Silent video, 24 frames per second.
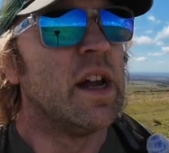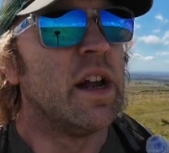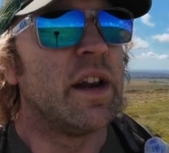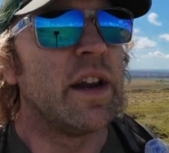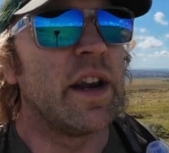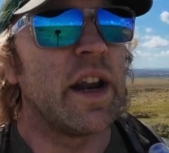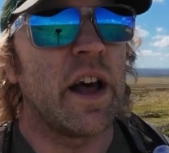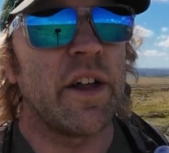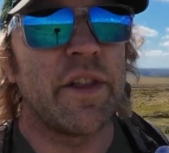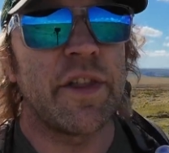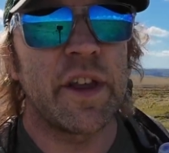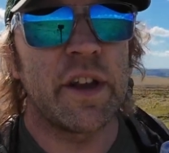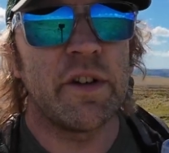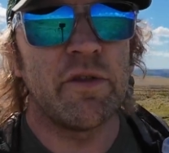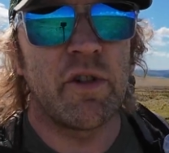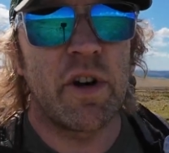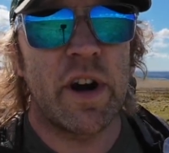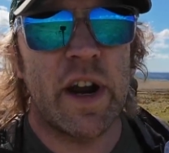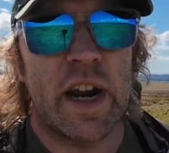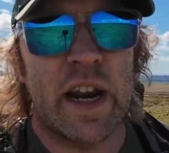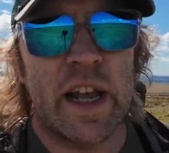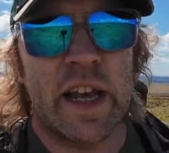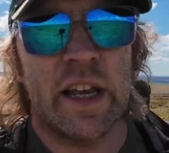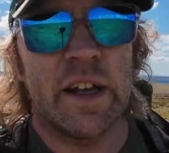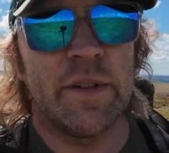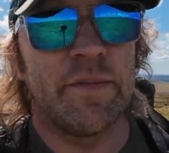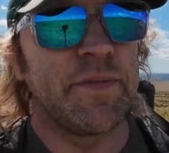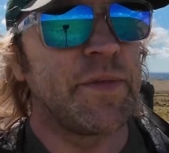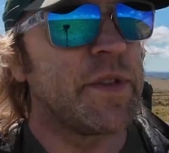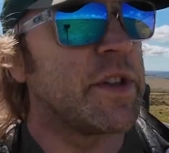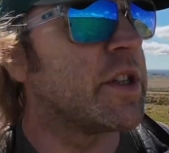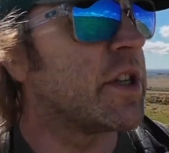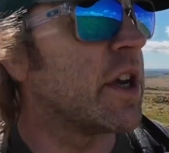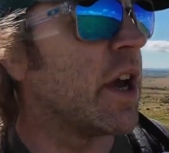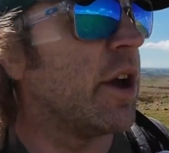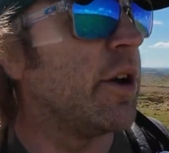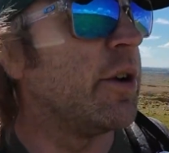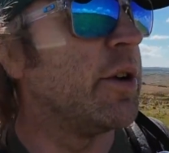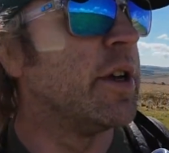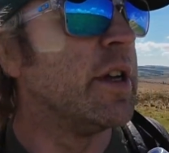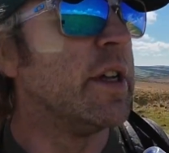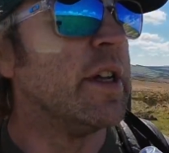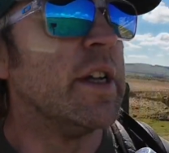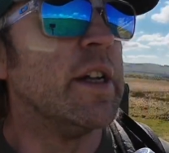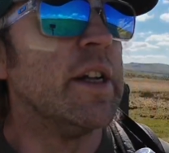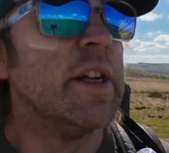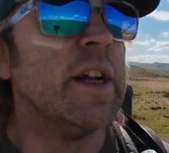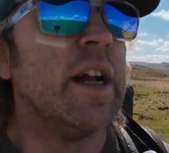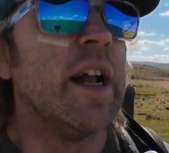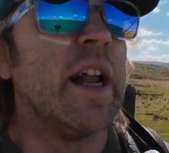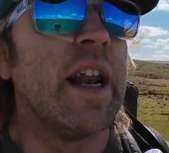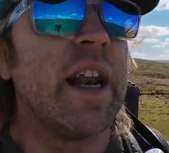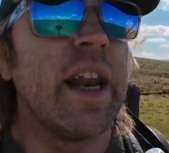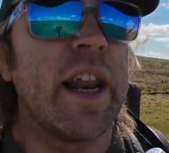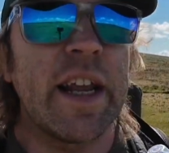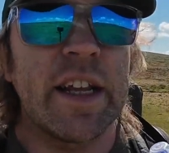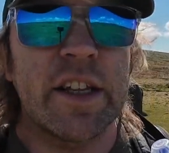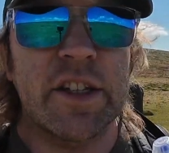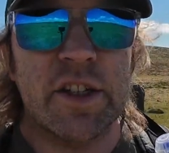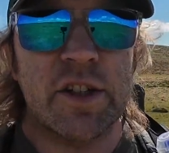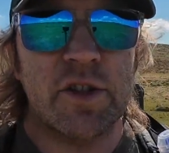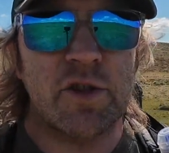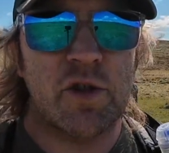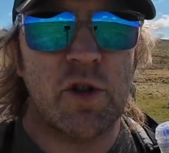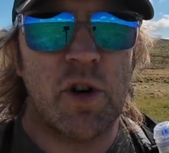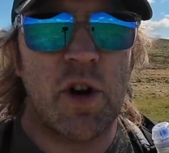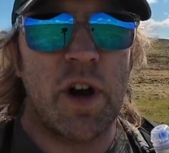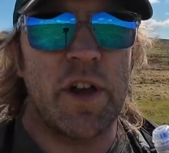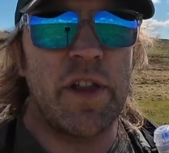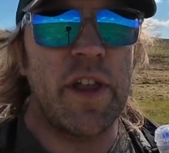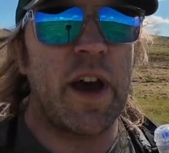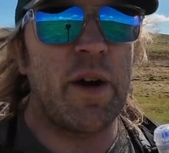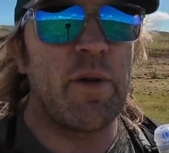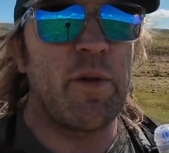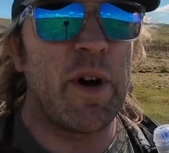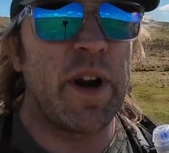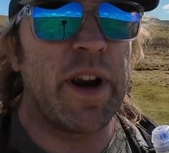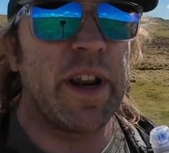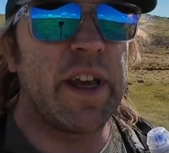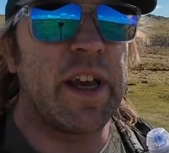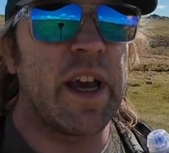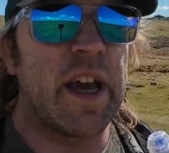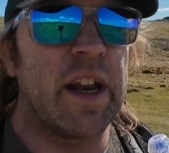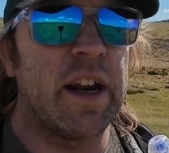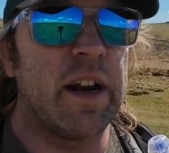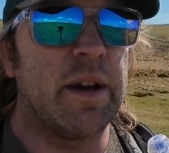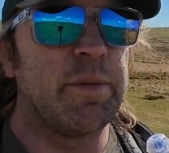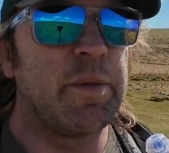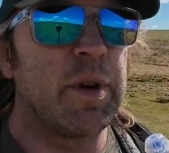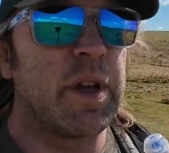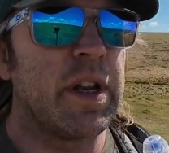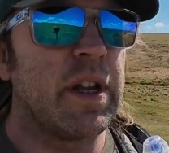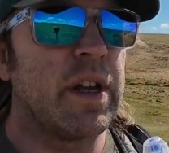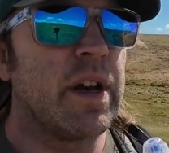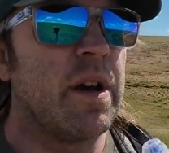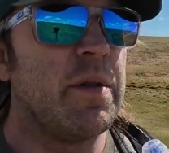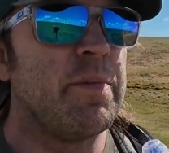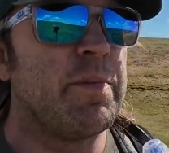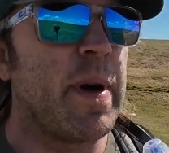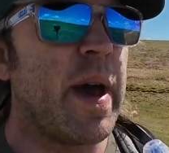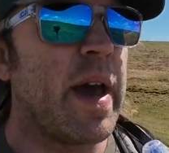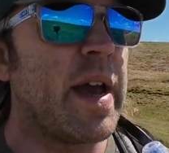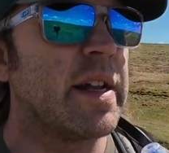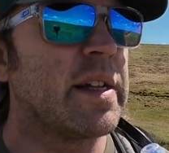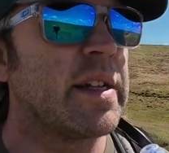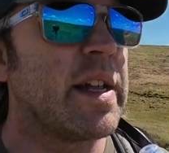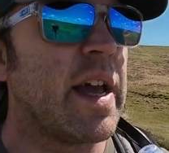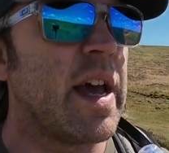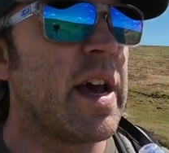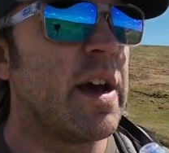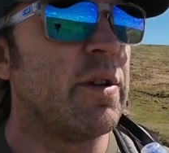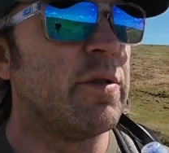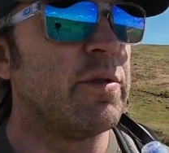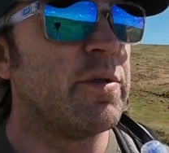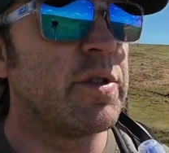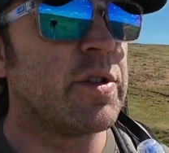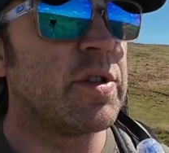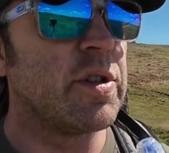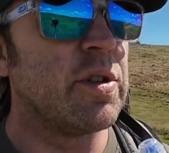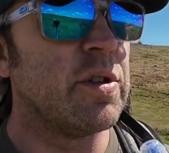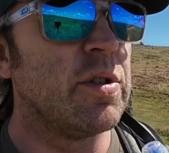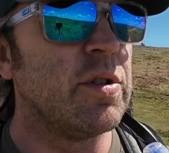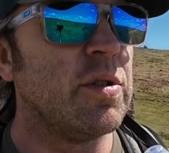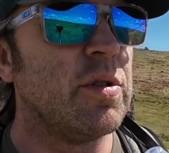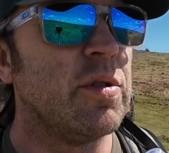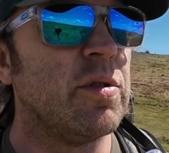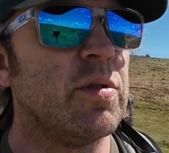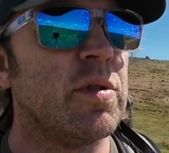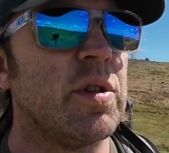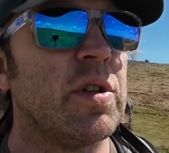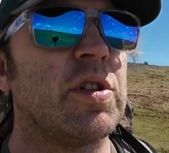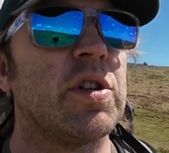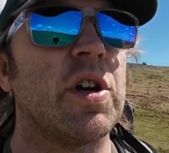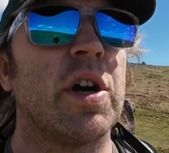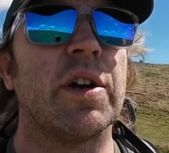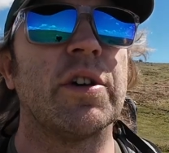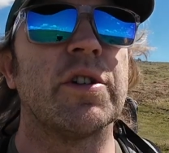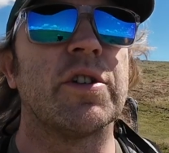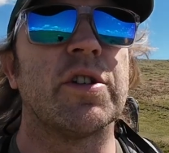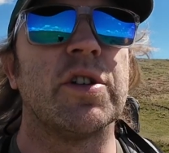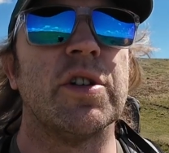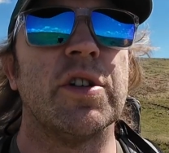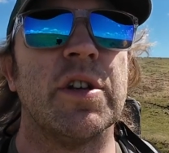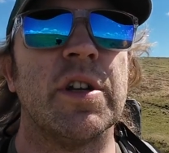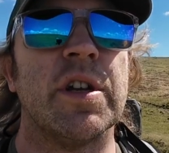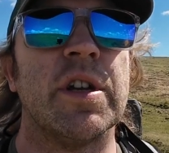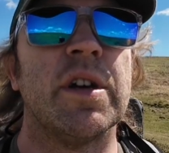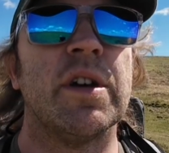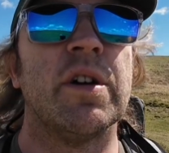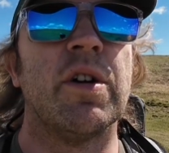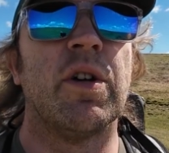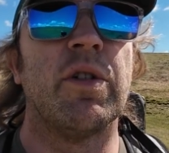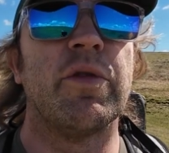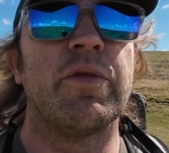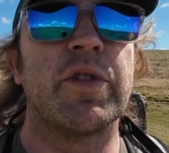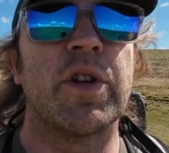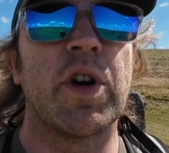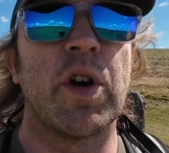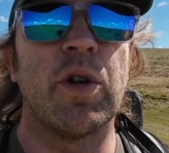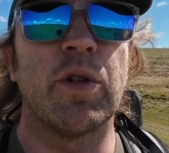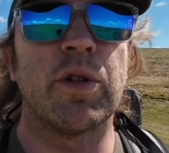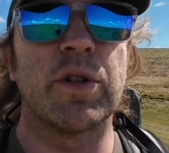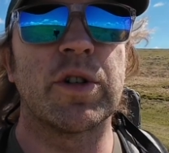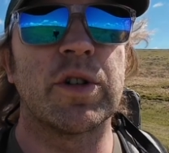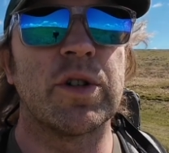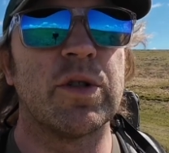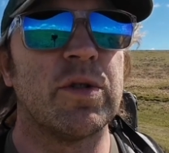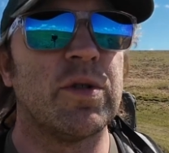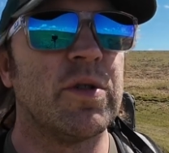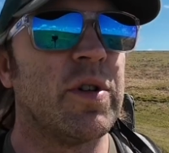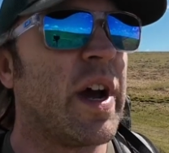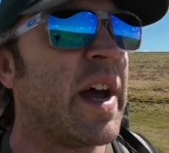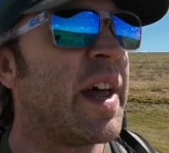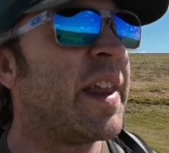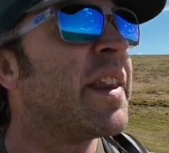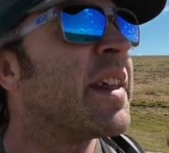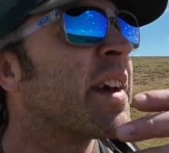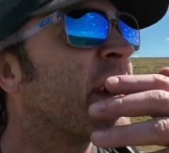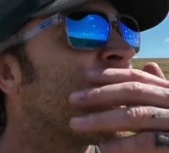nothing really. So let's try that one again. I'm going to go back down to the junction of Coxtor and the